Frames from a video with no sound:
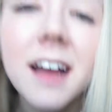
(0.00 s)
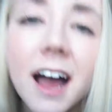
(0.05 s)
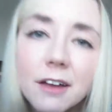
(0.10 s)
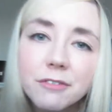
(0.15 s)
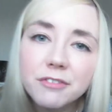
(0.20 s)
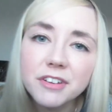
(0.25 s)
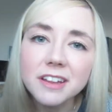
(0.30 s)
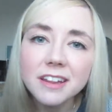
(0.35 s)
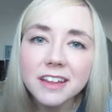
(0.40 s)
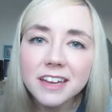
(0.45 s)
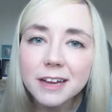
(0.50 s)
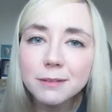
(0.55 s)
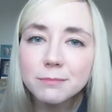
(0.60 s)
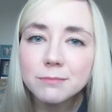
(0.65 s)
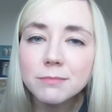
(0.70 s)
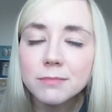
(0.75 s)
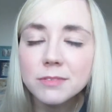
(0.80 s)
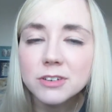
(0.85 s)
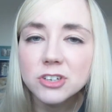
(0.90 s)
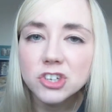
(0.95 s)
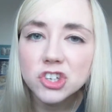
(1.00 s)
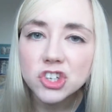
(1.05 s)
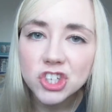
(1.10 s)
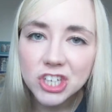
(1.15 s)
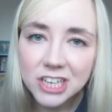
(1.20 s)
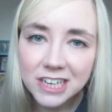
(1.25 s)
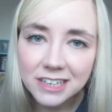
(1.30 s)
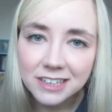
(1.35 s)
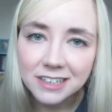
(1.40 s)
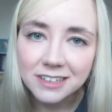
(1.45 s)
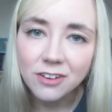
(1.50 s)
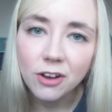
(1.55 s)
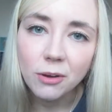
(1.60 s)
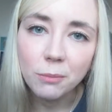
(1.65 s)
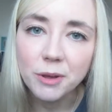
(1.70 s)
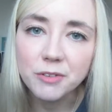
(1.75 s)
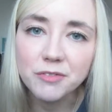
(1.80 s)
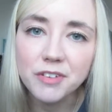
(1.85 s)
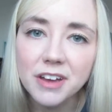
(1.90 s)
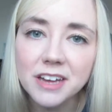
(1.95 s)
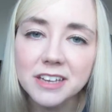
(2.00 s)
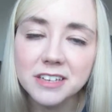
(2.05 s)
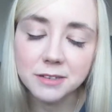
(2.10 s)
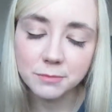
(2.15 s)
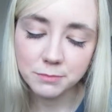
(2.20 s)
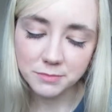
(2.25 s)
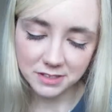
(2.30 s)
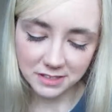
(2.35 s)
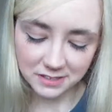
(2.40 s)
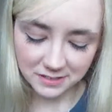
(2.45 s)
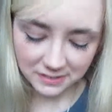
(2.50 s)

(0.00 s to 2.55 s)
I feel like I'm cheating on my fandoms.